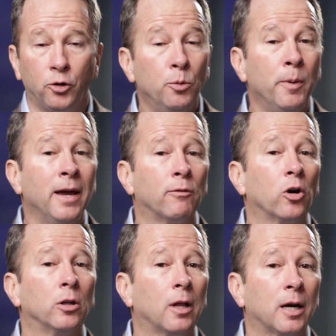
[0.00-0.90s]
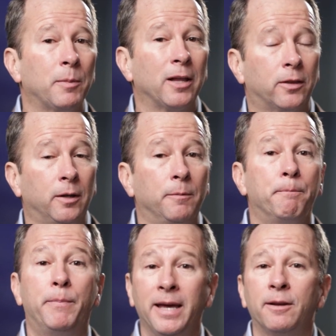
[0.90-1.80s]
You may have heard a lot about the
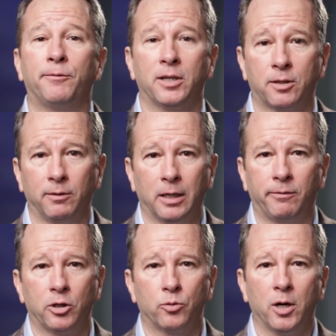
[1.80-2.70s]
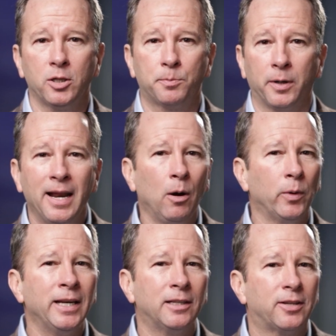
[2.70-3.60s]
benefits of a living trust, but now
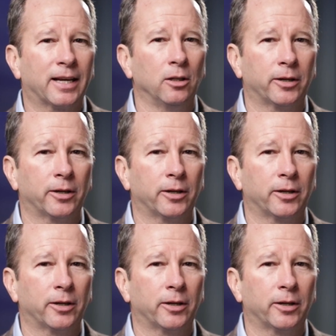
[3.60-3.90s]
we need to take a